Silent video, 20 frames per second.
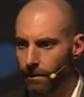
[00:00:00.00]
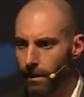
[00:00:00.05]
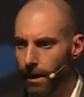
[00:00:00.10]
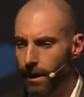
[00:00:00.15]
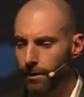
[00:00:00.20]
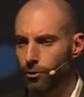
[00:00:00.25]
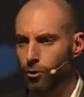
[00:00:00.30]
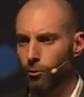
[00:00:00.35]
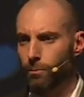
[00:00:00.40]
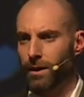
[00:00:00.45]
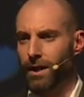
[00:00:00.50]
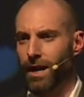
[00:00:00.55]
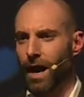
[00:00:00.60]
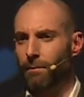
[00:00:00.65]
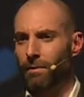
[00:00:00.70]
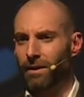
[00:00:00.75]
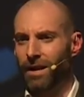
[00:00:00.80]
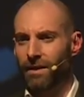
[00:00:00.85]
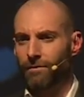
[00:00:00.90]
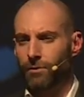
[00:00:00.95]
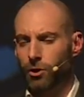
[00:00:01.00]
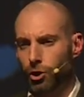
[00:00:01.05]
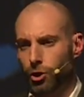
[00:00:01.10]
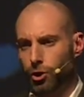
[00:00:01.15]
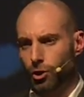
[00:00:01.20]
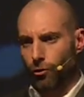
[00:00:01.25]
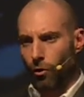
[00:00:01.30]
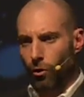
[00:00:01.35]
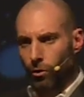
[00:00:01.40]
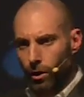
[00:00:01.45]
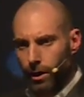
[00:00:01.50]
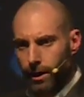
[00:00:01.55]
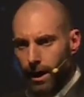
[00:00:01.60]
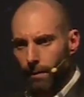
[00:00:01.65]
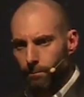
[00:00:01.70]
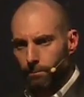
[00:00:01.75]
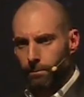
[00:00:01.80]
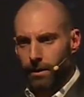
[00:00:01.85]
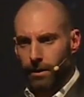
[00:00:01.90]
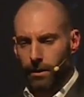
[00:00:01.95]
and to become an even stronger
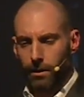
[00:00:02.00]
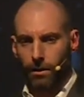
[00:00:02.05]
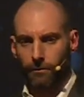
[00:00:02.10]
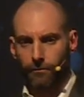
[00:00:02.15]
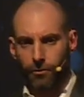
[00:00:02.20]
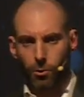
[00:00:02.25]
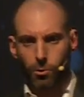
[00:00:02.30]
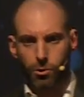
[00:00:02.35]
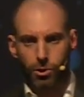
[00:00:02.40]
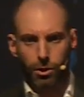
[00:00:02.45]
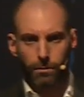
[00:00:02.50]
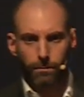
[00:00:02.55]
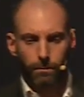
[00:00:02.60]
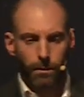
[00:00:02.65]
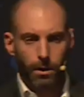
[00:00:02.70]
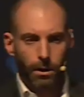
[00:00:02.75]
company in the future